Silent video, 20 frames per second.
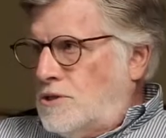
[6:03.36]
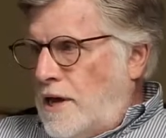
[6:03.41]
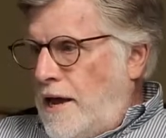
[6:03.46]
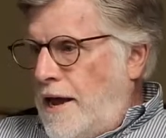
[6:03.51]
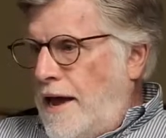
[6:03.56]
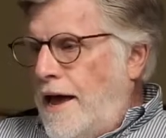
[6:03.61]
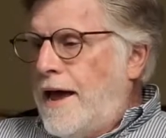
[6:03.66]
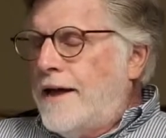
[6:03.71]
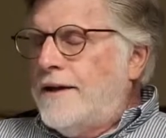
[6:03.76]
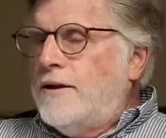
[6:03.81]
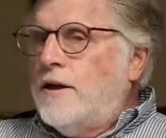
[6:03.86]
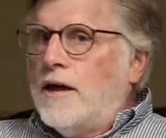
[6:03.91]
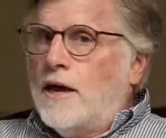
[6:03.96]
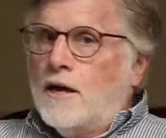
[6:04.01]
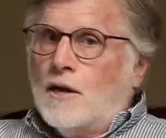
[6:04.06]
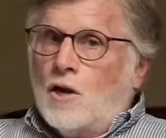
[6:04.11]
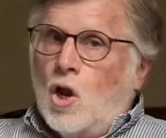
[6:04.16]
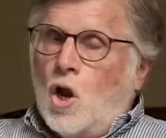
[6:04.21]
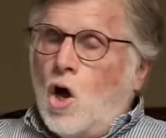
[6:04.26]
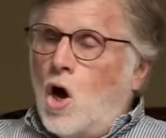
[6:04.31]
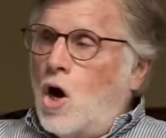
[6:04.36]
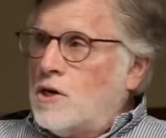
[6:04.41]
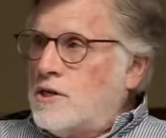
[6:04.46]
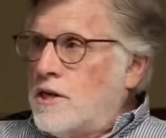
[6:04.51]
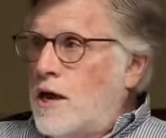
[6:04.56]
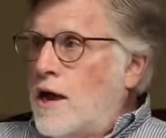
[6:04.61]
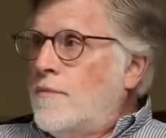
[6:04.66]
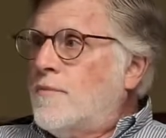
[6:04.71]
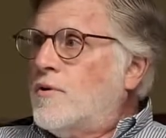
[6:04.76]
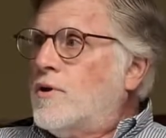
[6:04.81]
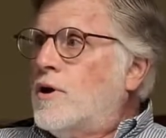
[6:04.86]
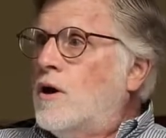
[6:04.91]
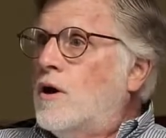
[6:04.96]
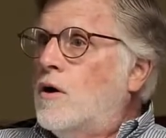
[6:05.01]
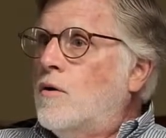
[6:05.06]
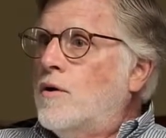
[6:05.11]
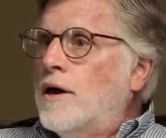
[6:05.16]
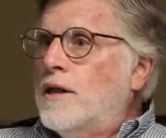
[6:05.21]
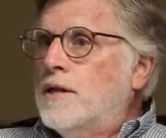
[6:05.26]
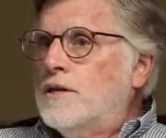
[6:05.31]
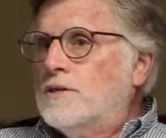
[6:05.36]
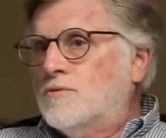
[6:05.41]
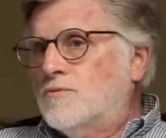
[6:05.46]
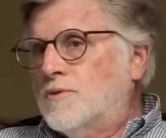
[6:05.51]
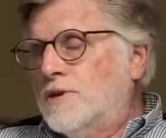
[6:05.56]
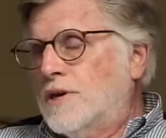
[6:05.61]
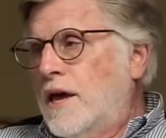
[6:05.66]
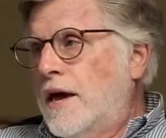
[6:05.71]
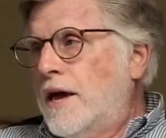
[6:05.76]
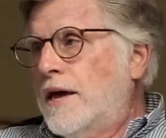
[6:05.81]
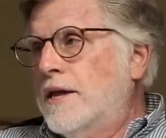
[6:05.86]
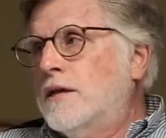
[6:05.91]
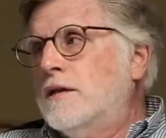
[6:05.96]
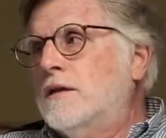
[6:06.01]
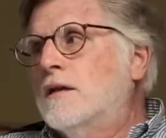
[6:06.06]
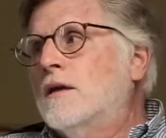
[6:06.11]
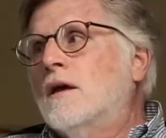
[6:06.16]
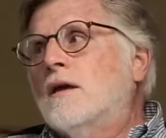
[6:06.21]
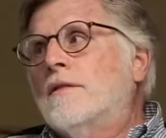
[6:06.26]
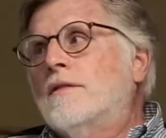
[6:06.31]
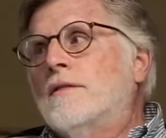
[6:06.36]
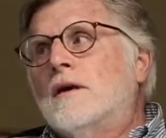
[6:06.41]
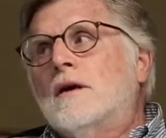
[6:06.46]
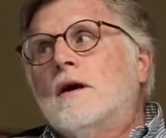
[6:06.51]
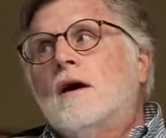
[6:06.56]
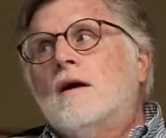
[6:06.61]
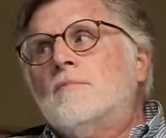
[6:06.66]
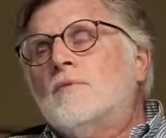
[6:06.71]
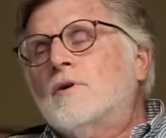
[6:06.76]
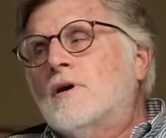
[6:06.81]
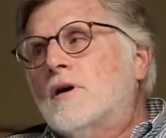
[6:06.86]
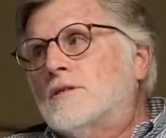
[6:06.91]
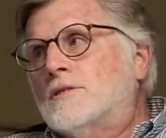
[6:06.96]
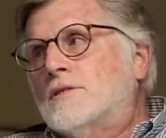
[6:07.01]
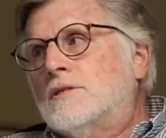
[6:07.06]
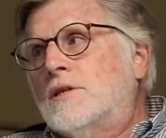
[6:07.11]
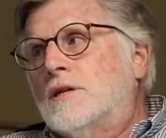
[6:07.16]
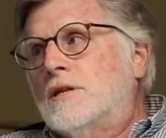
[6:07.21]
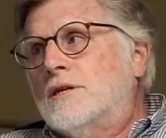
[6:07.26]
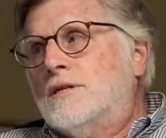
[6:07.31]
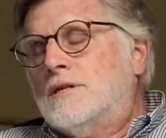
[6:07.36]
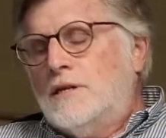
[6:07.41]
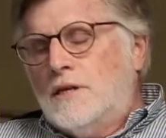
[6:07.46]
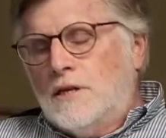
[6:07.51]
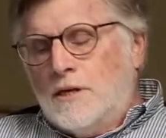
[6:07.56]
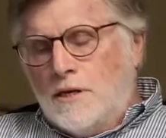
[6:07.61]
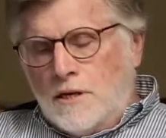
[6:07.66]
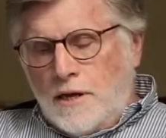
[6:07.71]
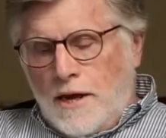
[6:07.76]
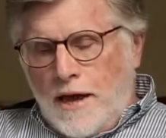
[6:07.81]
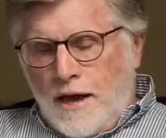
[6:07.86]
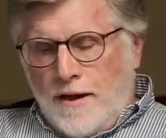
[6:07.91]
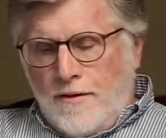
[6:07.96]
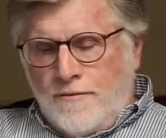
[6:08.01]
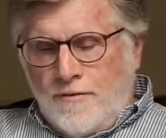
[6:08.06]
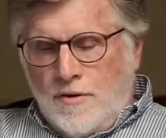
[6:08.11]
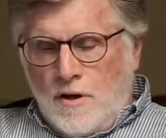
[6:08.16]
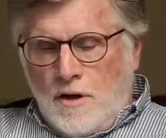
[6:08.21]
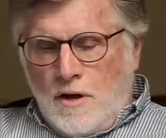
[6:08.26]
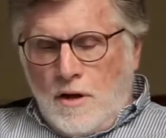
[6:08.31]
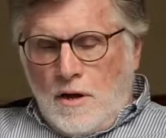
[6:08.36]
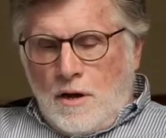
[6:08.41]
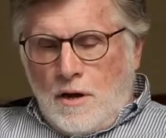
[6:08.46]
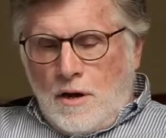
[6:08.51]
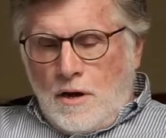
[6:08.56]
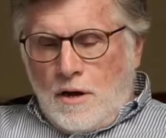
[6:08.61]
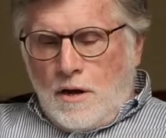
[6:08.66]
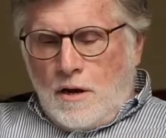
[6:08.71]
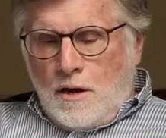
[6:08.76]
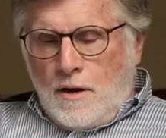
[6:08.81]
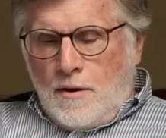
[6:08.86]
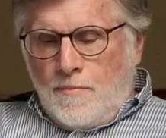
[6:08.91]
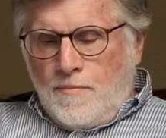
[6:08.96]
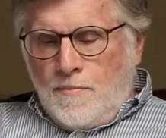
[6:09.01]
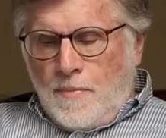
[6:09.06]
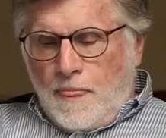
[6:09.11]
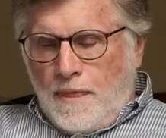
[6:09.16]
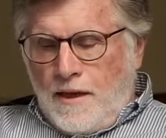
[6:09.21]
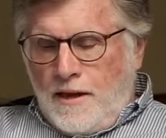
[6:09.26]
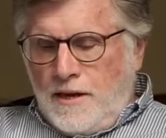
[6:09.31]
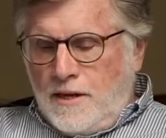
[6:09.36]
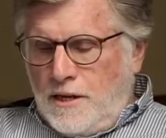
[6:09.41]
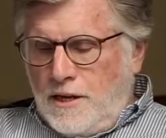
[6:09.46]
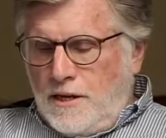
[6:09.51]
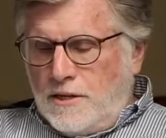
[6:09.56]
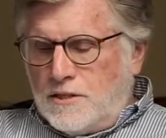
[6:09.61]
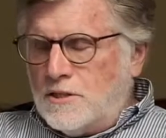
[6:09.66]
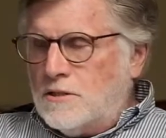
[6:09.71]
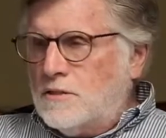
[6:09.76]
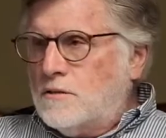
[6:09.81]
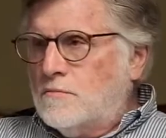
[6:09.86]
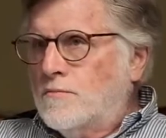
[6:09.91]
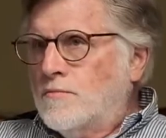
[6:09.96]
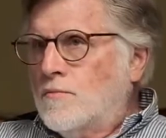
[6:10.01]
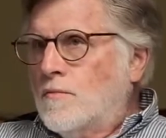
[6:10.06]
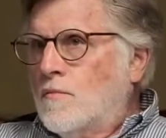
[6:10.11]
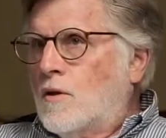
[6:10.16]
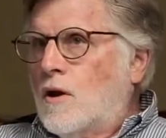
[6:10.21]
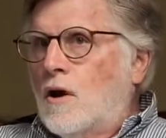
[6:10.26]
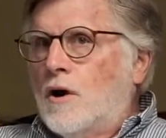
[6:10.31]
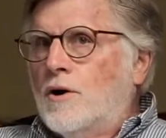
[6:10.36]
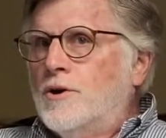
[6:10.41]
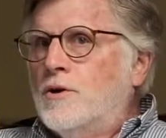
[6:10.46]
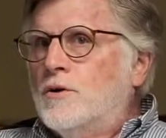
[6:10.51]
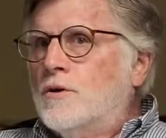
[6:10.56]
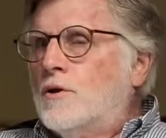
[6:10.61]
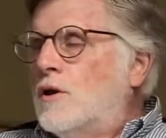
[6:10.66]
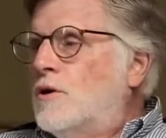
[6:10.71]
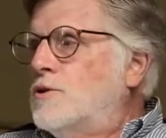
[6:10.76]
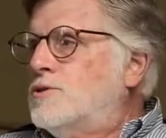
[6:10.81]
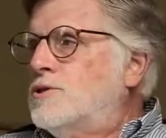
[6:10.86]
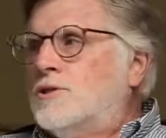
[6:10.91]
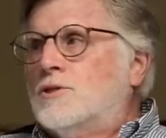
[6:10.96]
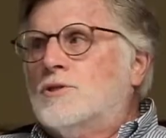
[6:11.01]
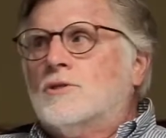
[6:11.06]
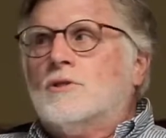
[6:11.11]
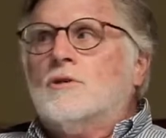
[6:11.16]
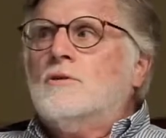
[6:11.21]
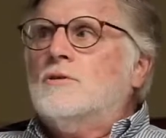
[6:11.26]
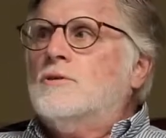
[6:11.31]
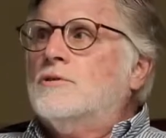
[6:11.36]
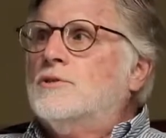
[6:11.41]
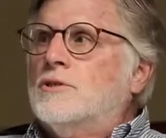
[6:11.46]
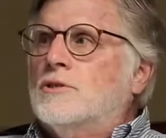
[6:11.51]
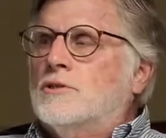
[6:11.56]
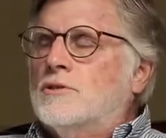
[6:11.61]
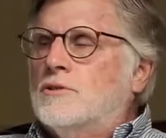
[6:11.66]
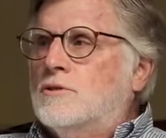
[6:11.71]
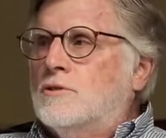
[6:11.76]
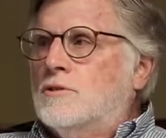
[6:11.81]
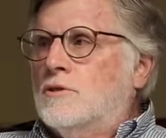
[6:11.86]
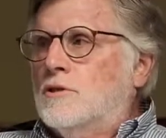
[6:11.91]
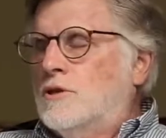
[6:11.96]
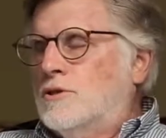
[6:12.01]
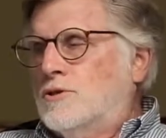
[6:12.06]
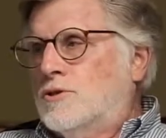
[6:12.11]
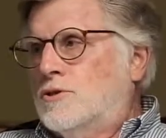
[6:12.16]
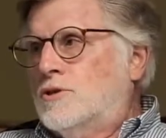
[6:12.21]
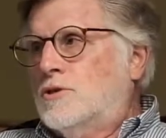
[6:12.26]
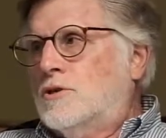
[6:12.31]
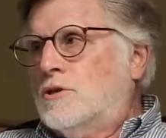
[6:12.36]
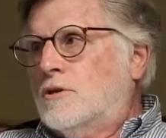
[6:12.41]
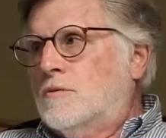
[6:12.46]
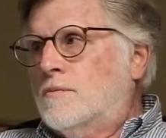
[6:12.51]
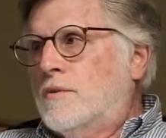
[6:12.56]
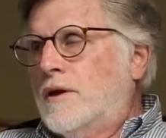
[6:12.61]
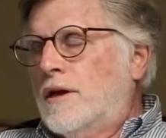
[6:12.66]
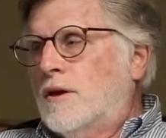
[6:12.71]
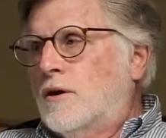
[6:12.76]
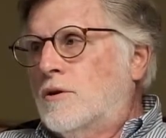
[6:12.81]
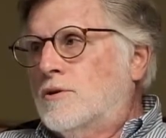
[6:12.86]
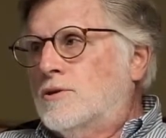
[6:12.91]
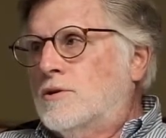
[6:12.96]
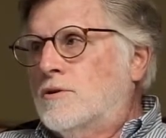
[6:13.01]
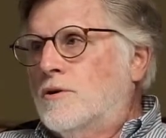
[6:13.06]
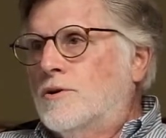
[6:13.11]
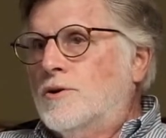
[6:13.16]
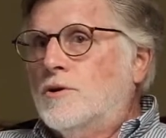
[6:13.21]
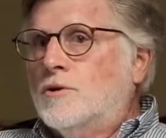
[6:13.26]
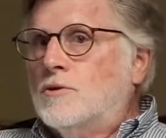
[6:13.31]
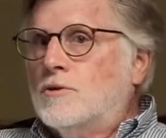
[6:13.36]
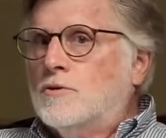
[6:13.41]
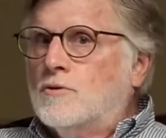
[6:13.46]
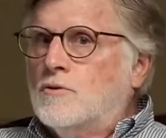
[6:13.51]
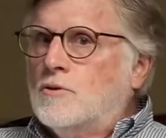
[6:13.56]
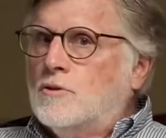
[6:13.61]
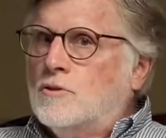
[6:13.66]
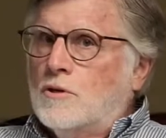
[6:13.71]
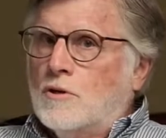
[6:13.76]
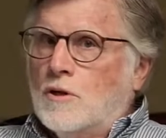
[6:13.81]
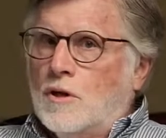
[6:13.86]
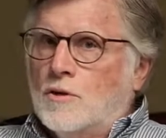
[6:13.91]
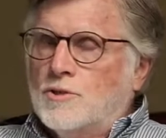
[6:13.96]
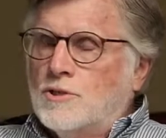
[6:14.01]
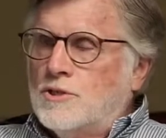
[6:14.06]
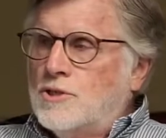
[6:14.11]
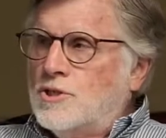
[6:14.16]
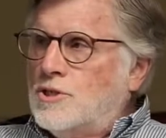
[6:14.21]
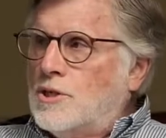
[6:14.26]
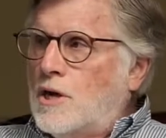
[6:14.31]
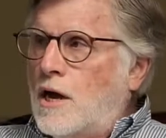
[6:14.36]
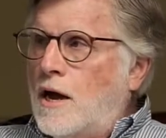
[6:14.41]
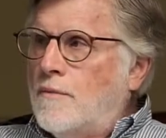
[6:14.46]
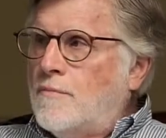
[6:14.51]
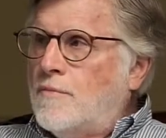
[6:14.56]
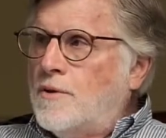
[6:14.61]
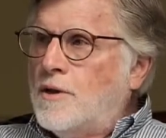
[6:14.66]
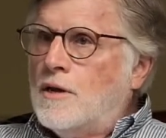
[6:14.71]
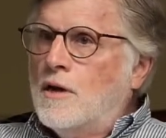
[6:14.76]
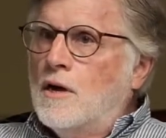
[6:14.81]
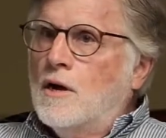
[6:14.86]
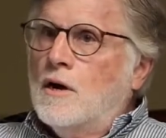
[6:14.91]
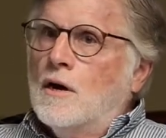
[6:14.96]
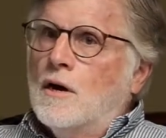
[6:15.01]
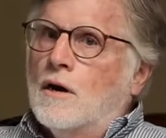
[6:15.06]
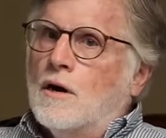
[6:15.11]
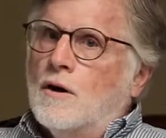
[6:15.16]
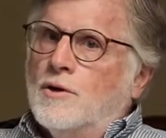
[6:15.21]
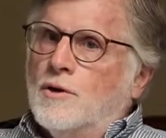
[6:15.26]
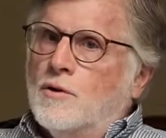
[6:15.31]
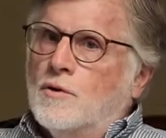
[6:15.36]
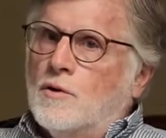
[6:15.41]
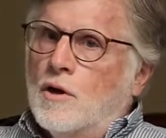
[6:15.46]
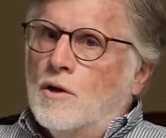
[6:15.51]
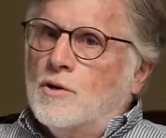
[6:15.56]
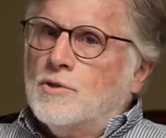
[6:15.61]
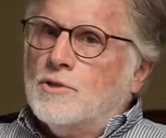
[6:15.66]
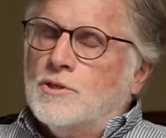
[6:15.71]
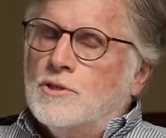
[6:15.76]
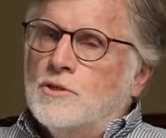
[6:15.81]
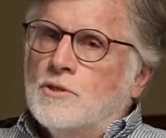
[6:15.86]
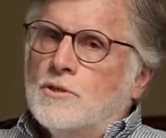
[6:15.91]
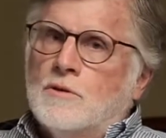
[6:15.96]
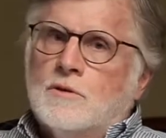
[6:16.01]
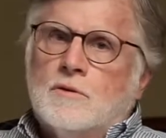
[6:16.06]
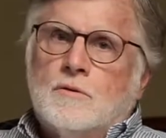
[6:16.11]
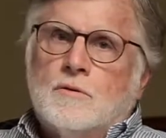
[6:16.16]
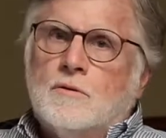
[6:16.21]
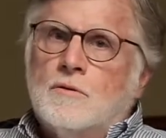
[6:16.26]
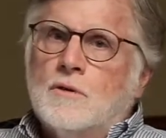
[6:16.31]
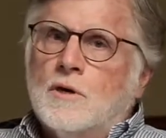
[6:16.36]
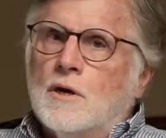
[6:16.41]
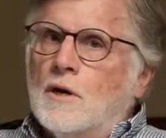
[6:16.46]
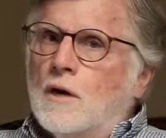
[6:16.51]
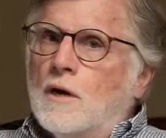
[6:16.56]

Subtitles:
had a long time ago and is regaining the ambiance that it did have. It's, are you close to schools that your children may go to? Are you close to shopping? Are you close to